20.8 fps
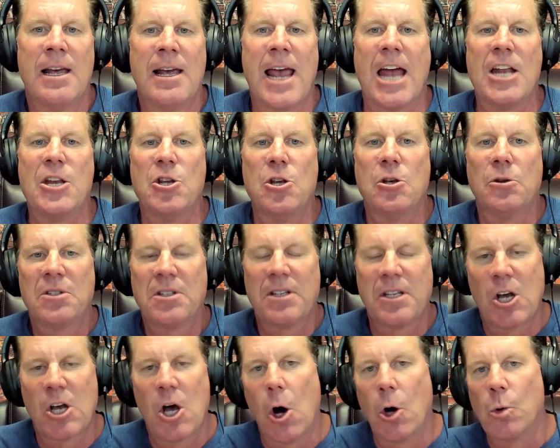and use
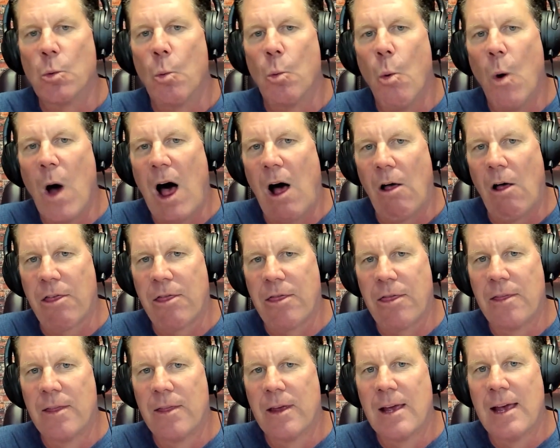the code
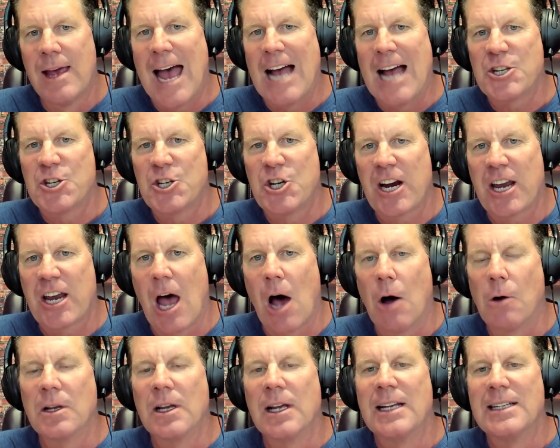WEALTH at
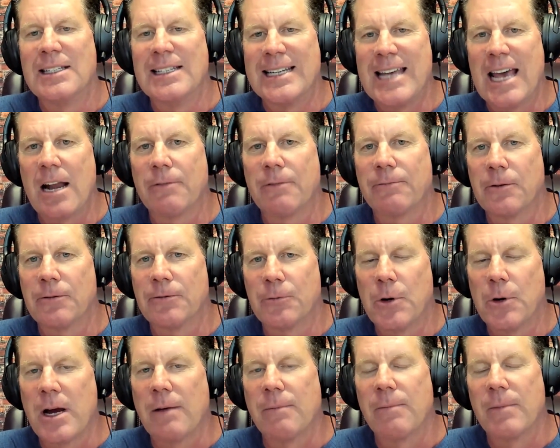checkout to get it for
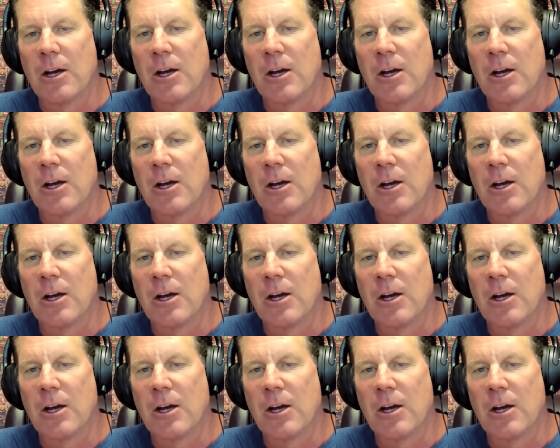free.